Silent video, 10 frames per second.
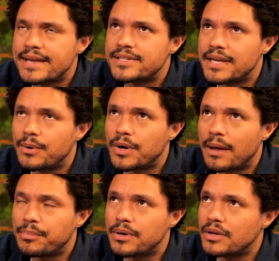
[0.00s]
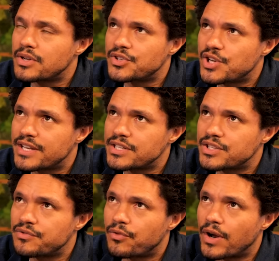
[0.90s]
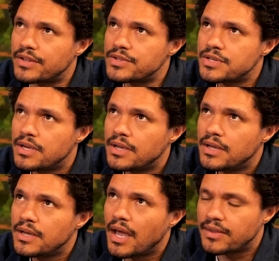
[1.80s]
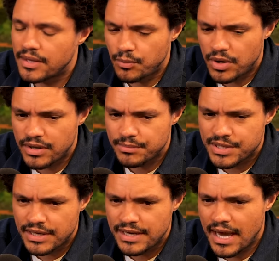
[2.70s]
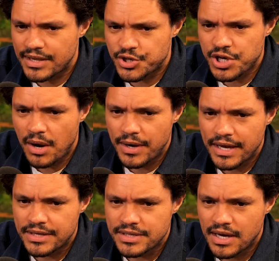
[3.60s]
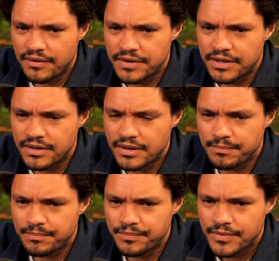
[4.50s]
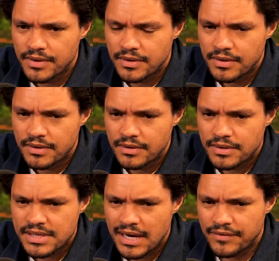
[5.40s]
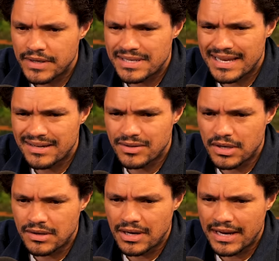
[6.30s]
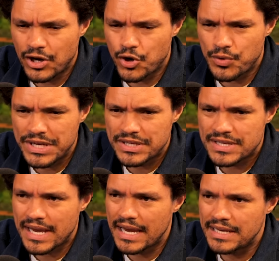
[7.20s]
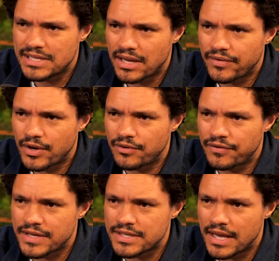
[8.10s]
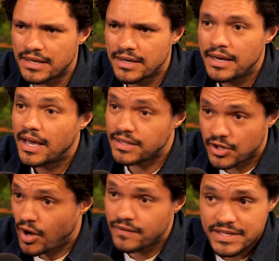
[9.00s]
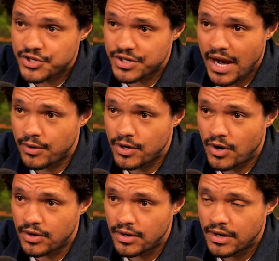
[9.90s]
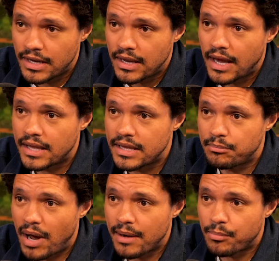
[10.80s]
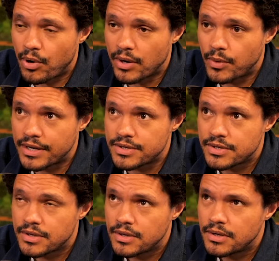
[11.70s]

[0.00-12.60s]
yesterday what happened, I was, I was chatting to friends and then one of them said, yeah, the shower head is covered in um, it's covered, it's like got, got like a green scaly stuff. I got to fix that. And the conversation carried on. And then my brain went,